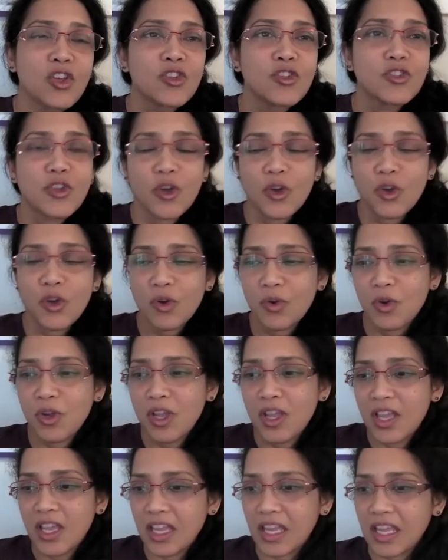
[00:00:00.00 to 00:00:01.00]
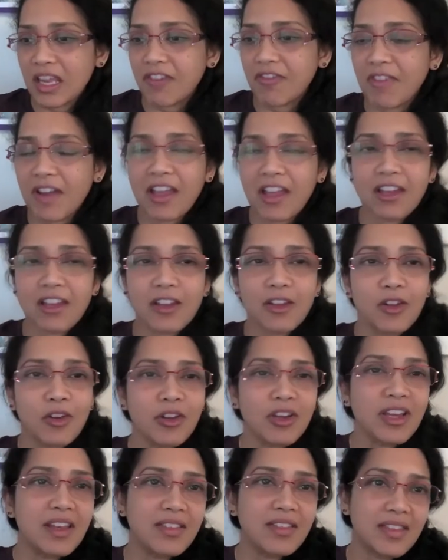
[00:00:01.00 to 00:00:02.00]
So if I
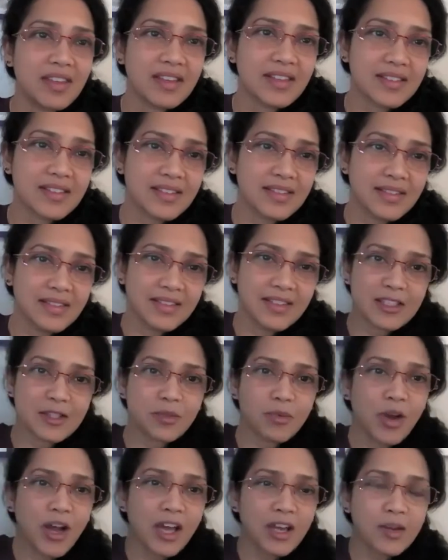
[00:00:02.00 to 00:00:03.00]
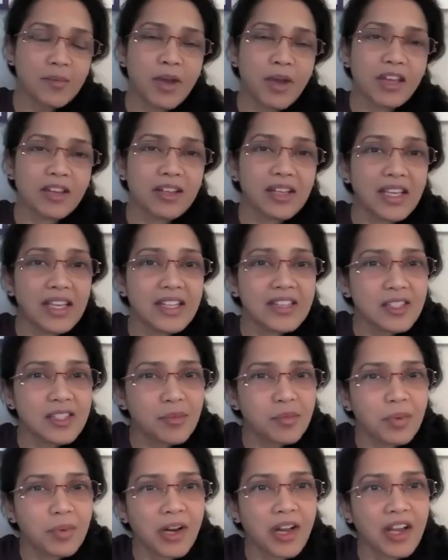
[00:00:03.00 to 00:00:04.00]
look at this water bottle, it's
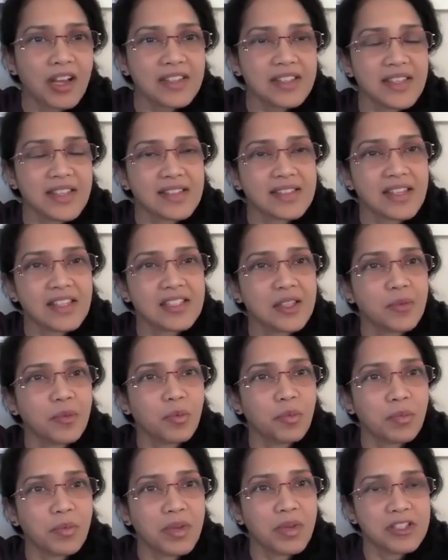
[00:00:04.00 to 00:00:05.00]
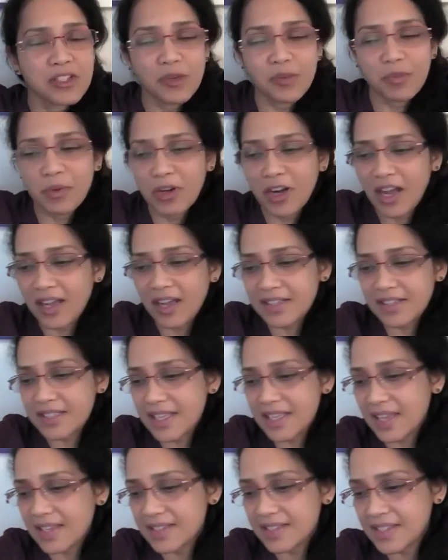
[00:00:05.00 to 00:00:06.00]
a process. It's a
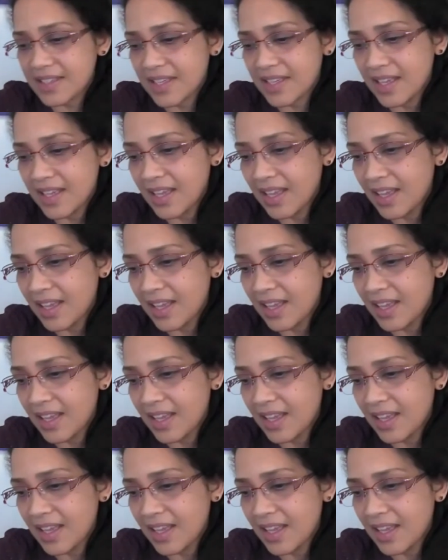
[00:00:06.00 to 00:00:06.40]
process.